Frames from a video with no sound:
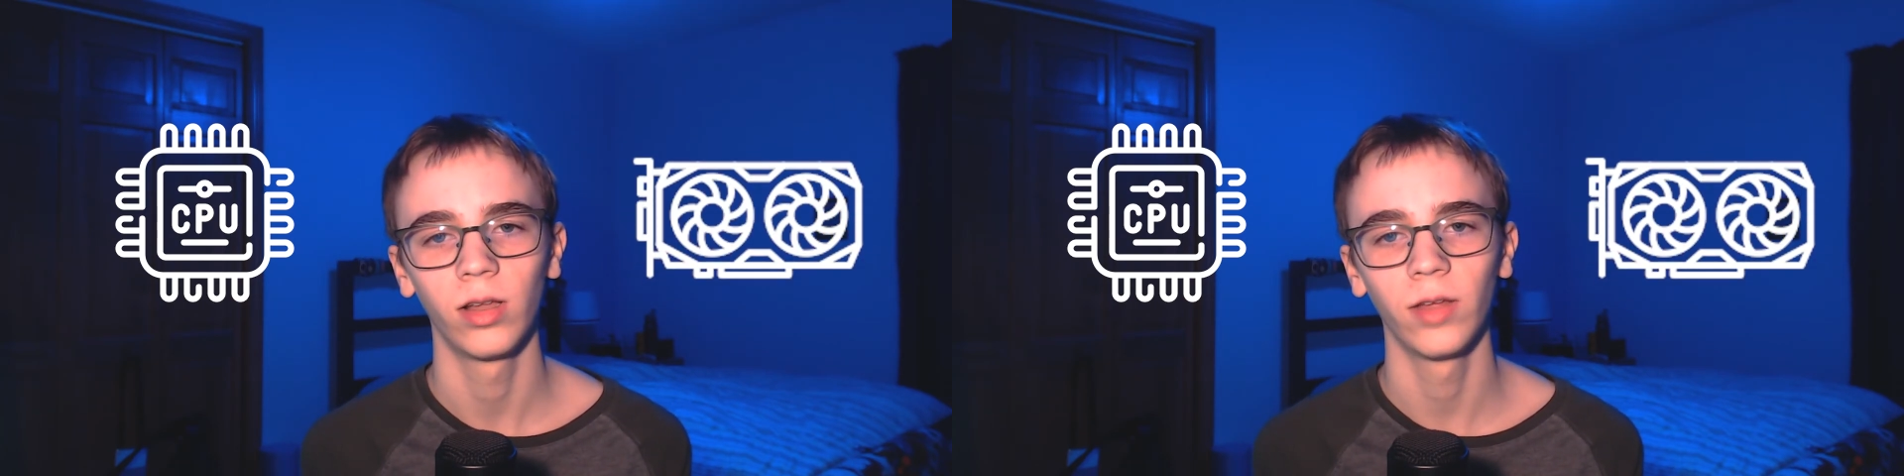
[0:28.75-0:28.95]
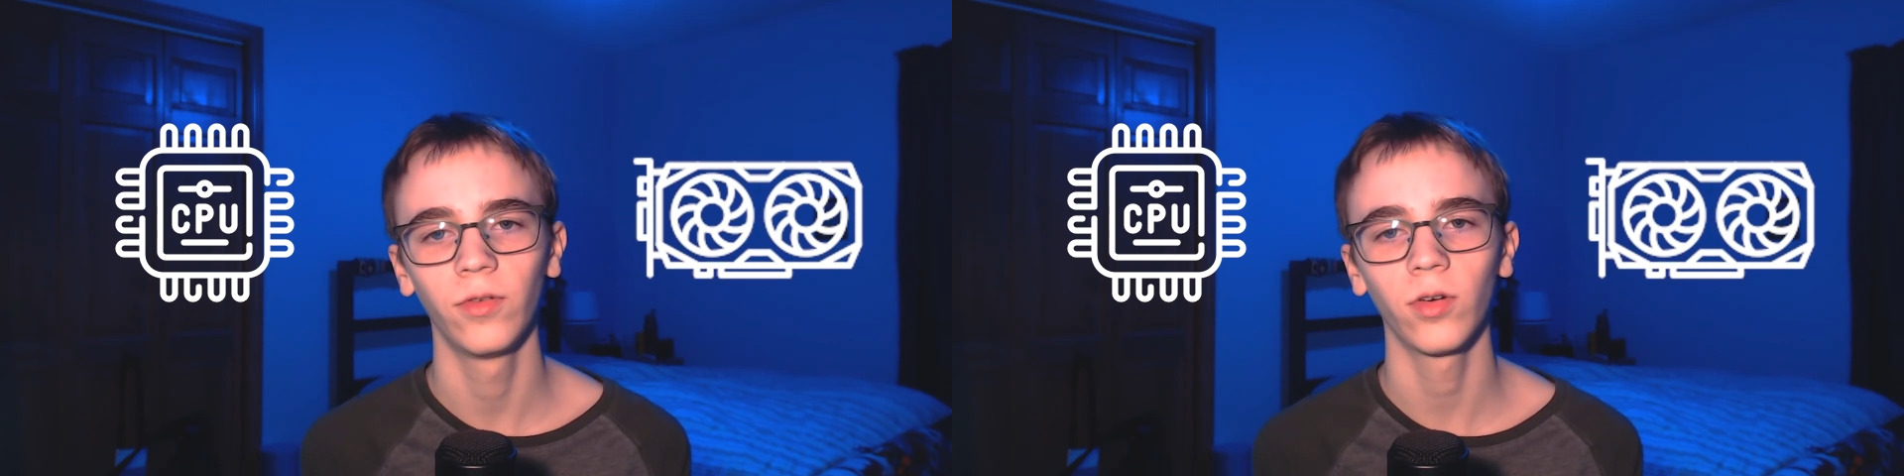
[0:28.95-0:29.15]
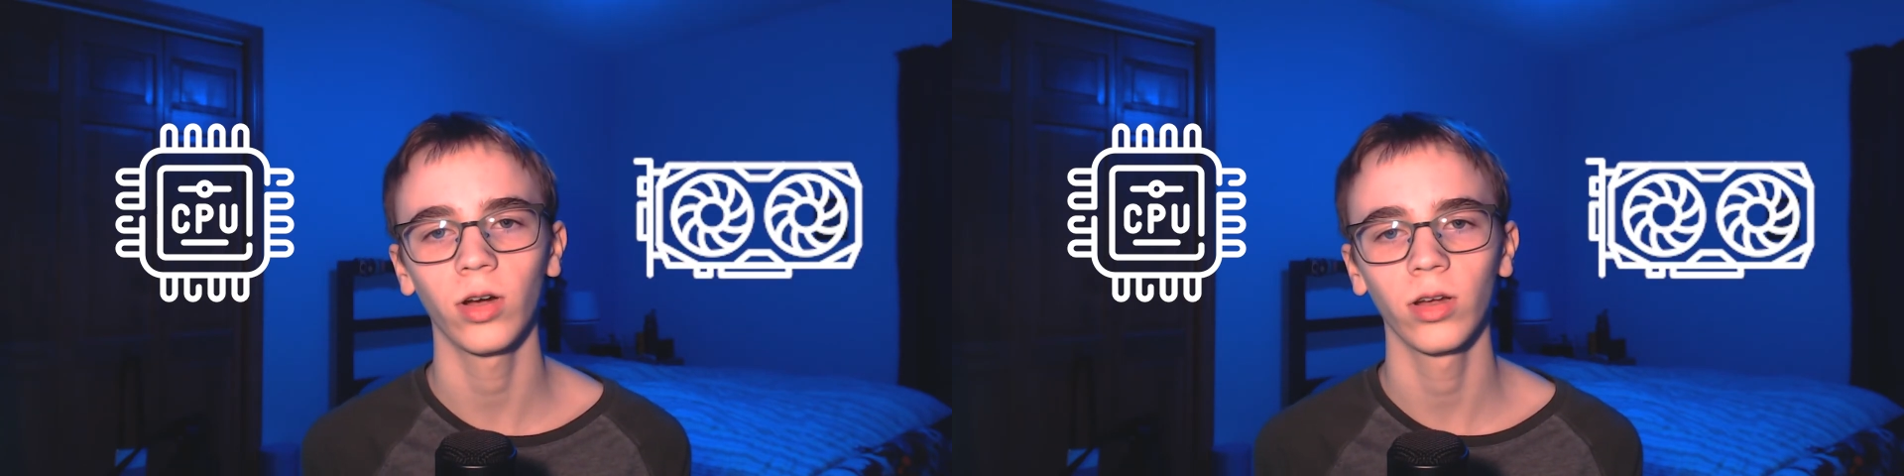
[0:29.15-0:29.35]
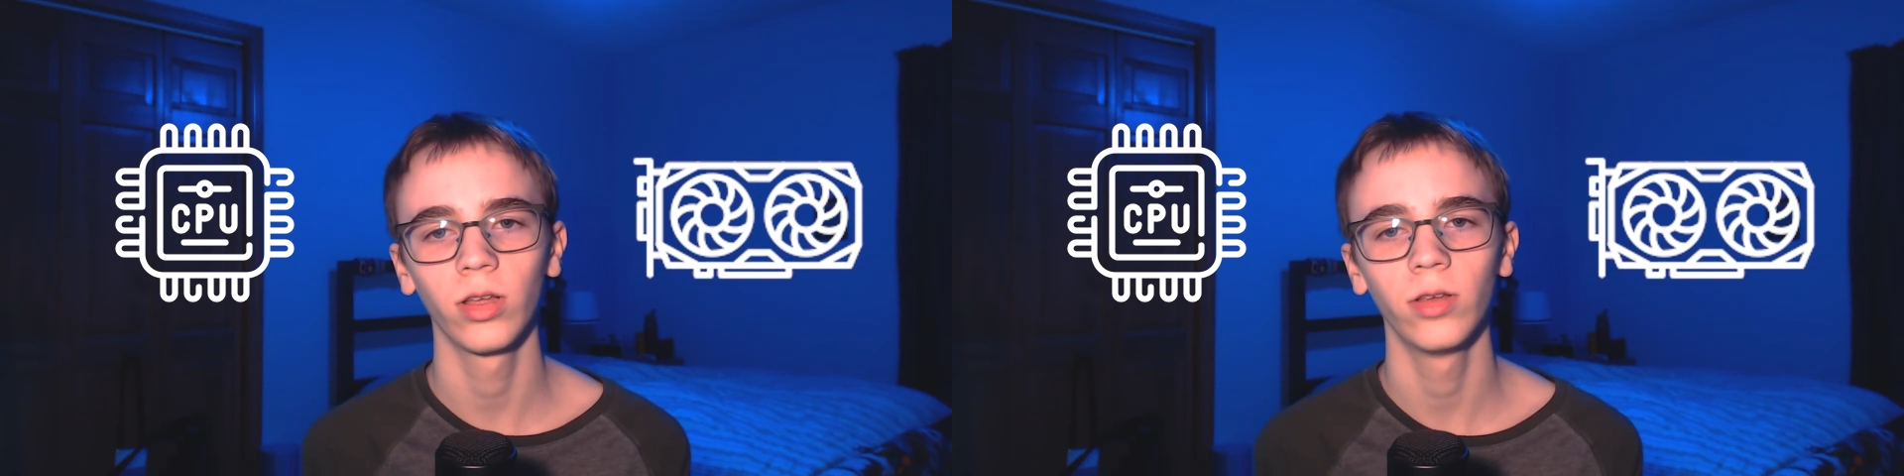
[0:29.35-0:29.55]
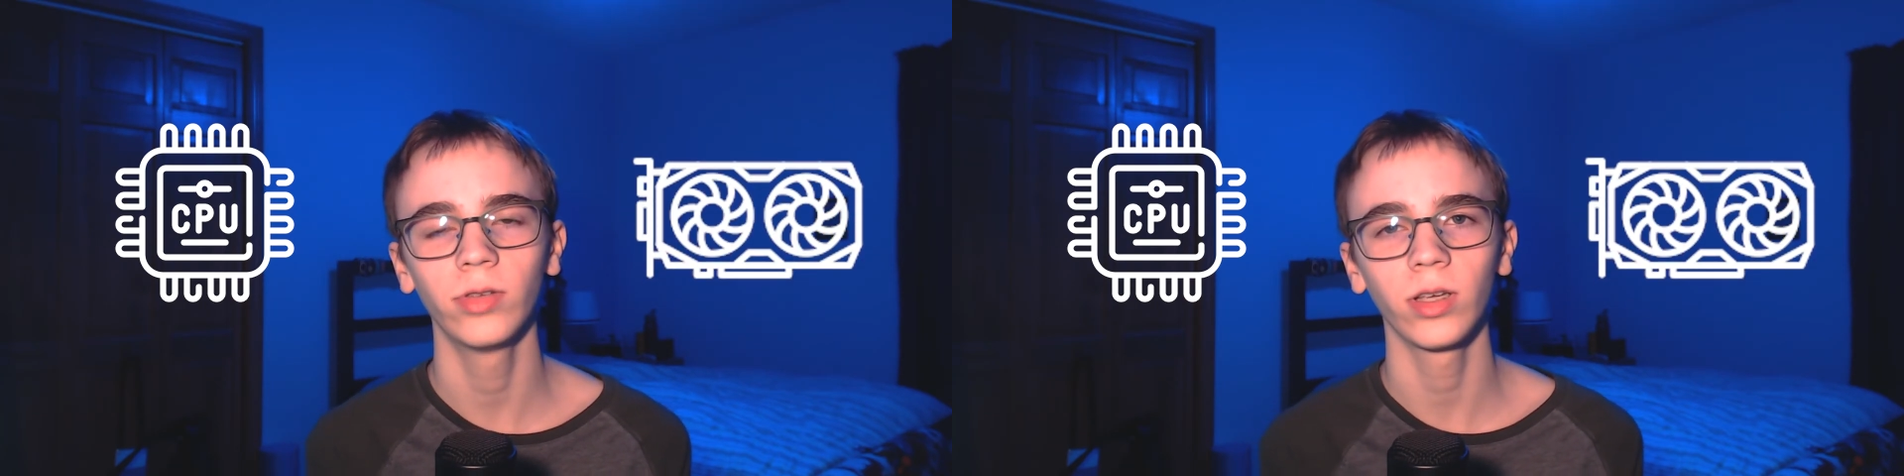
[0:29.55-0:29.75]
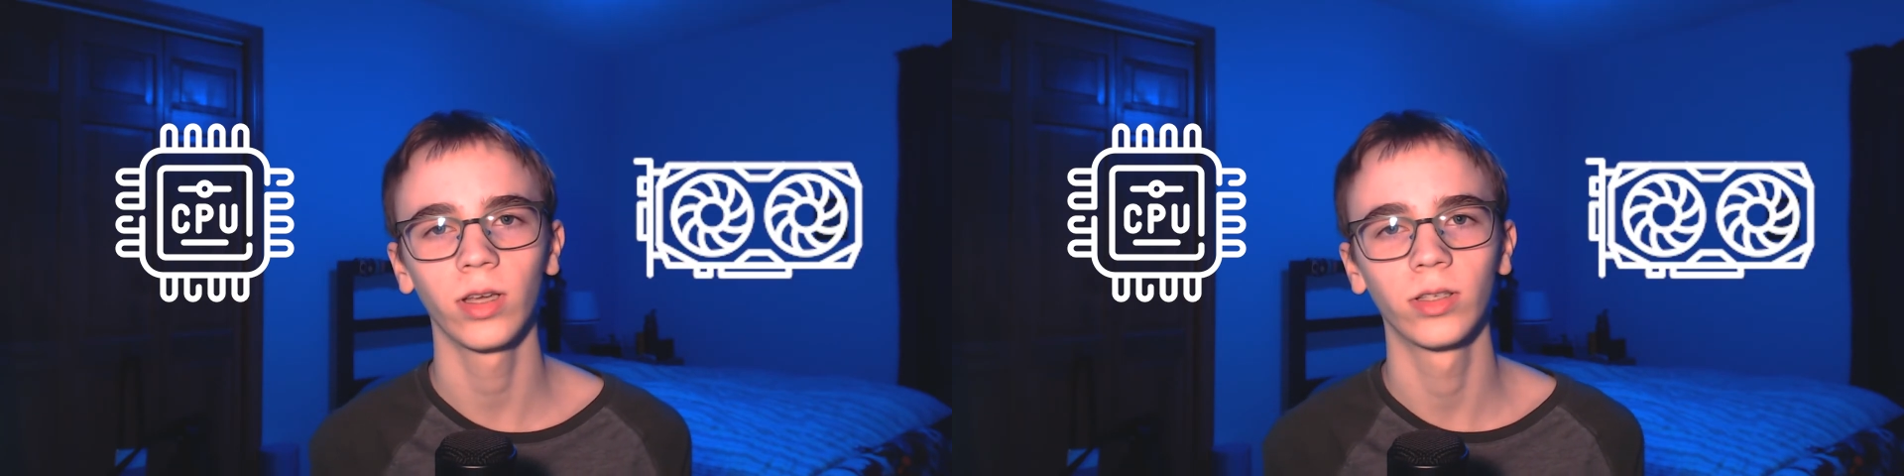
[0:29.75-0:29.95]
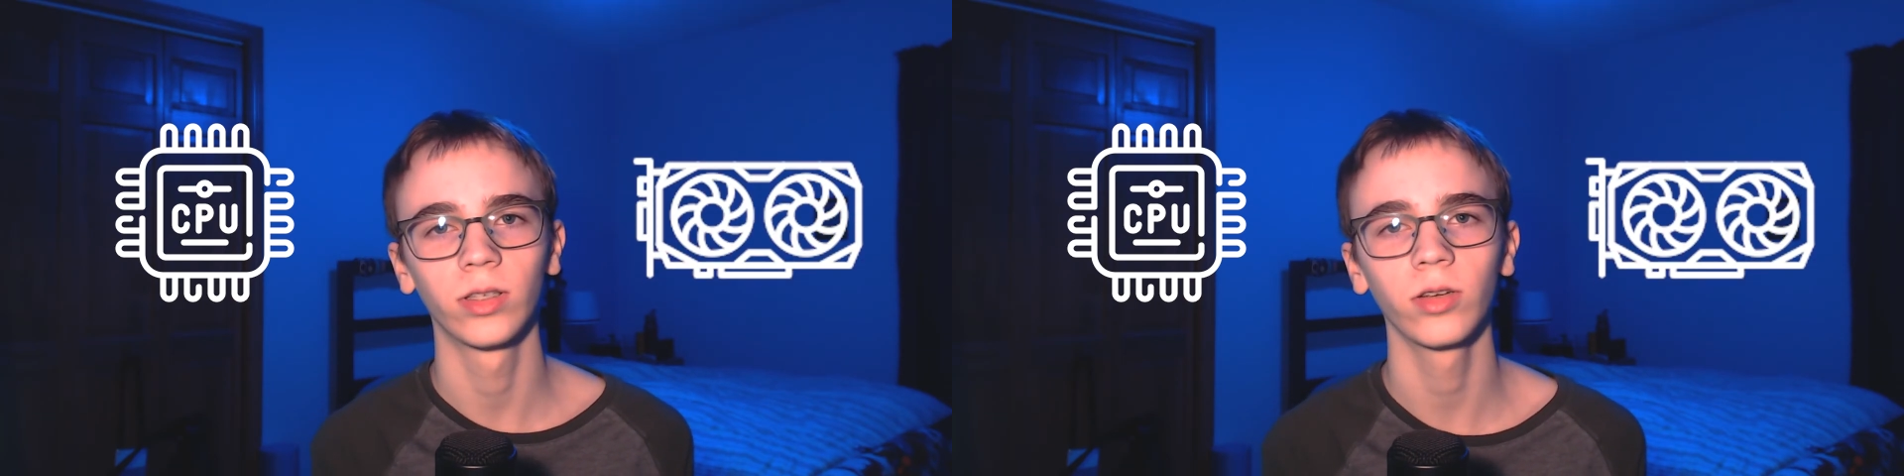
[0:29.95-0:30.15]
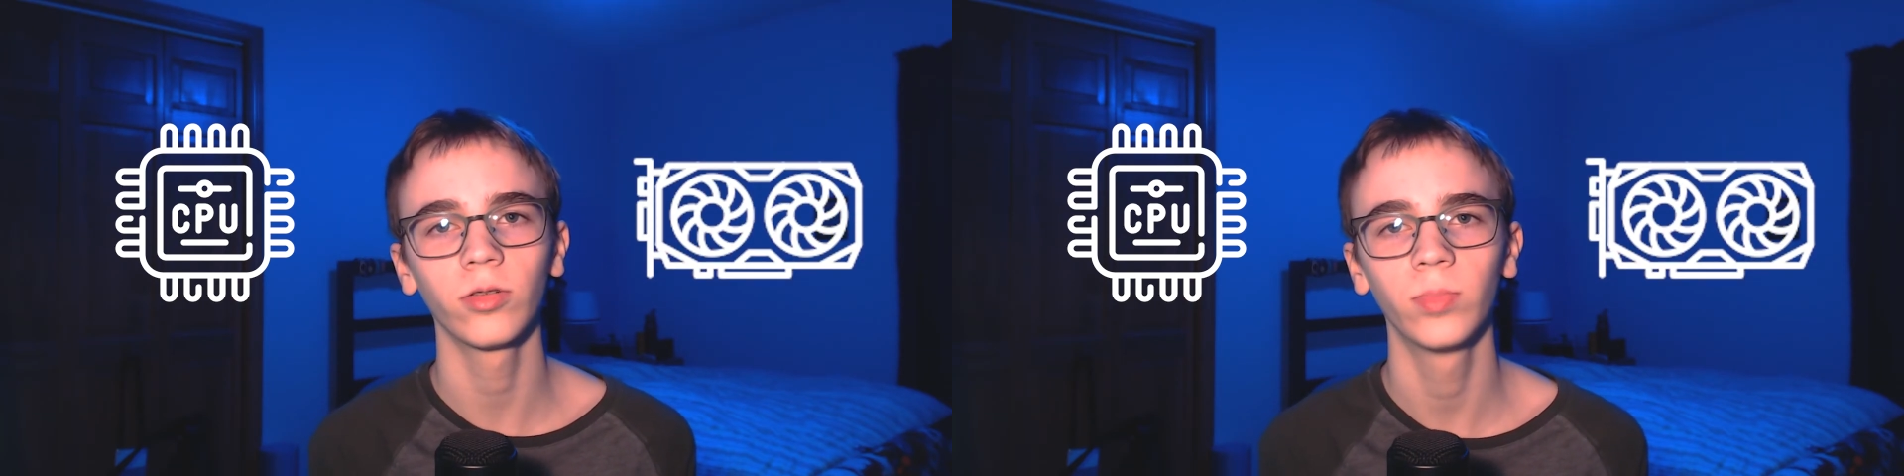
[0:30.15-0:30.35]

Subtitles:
If you are using a single